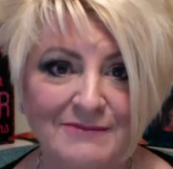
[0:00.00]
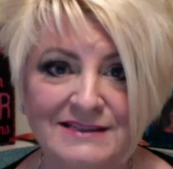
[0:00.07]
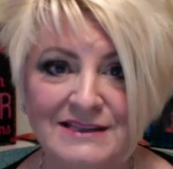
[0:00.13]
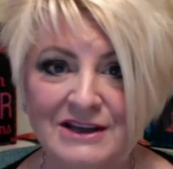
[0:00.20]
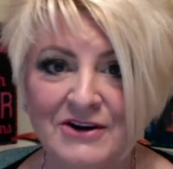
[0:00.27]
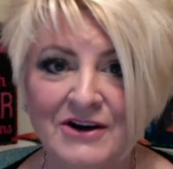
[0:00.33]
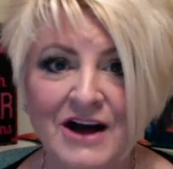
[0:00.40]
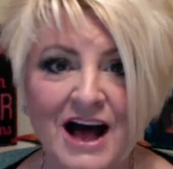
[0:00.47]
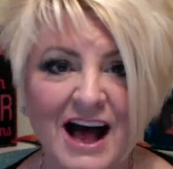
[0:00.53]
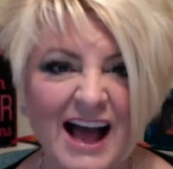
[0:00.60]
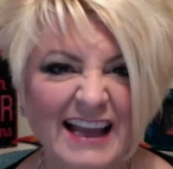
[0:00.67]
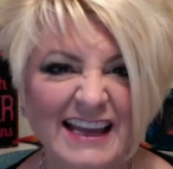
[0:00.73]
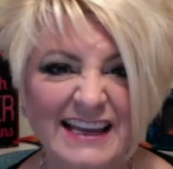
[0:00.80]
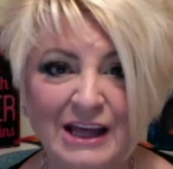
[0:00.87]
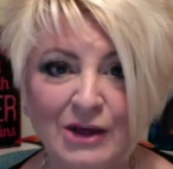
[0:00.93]
So I
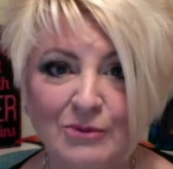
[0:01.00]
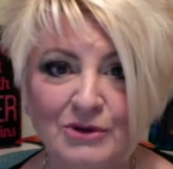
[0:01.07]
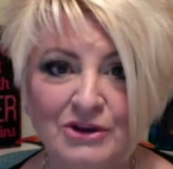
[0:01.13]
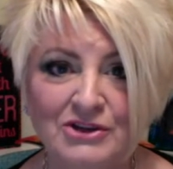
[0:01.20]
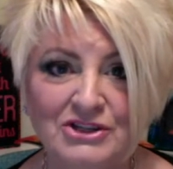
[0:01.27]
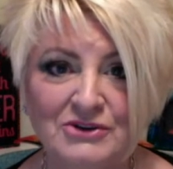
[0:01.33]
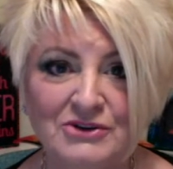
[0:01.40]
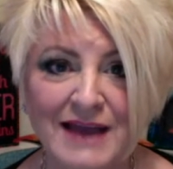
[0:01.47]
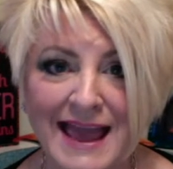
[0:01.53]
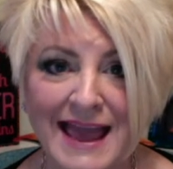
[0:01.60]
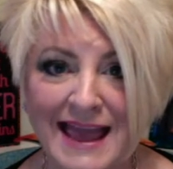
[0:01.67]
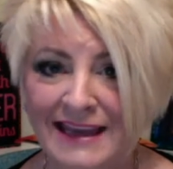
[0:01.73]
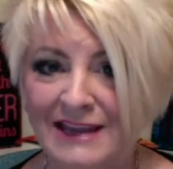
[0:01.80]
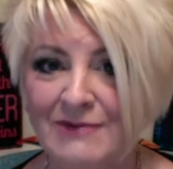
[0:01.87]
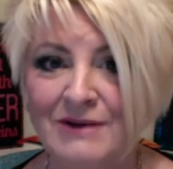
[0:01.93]
can help you do
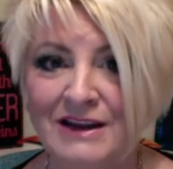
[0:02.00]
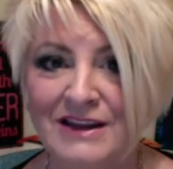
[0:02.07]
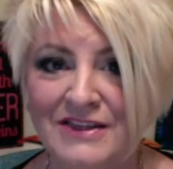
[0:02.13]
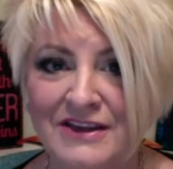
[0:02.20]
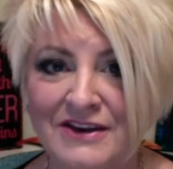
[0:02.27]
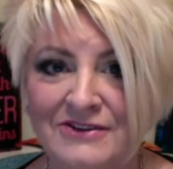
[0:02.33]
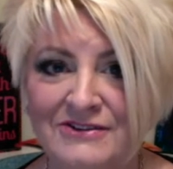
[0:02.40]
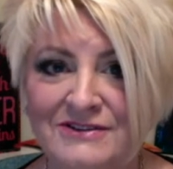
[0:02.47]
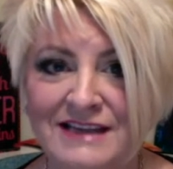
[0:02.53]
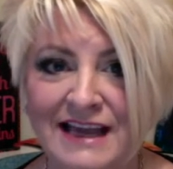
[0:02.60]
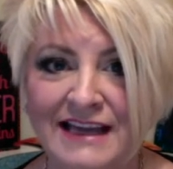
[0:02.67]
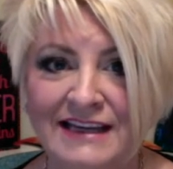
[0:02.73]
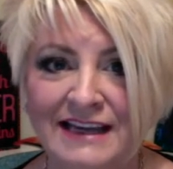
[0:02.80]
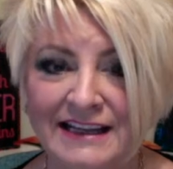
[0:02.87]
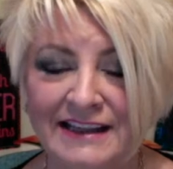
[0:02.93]
any one of those,
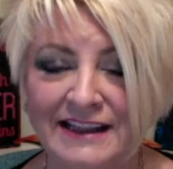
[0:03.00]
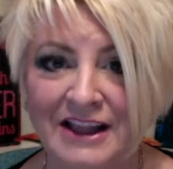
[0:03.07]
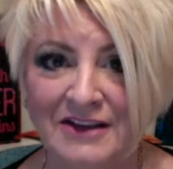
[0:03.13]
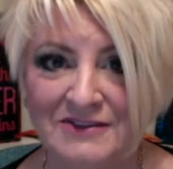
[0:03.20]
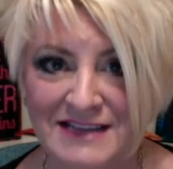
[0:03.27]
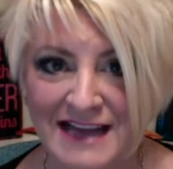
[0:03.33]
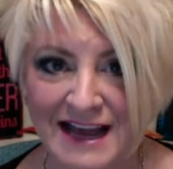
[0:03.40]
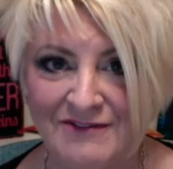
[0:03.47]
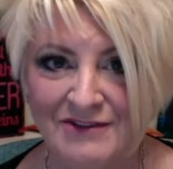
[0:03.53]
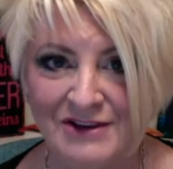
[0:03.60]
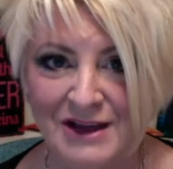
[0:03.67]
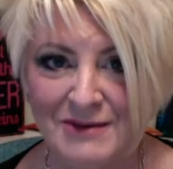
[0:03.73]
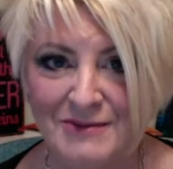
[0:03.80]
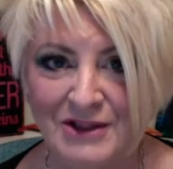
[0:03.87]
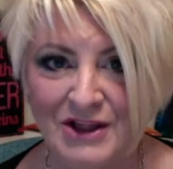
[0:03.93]
and I'd love to have you
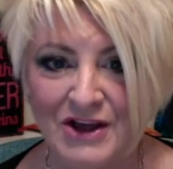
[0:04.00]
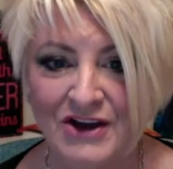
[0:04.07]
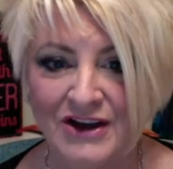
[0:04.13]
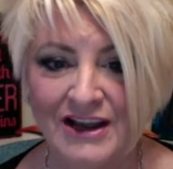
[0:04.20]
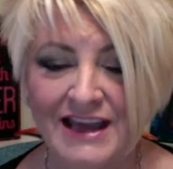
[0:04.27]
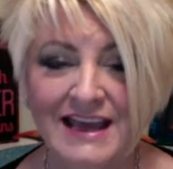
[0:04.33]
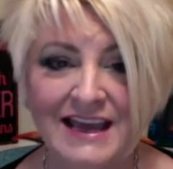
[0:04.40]
come along.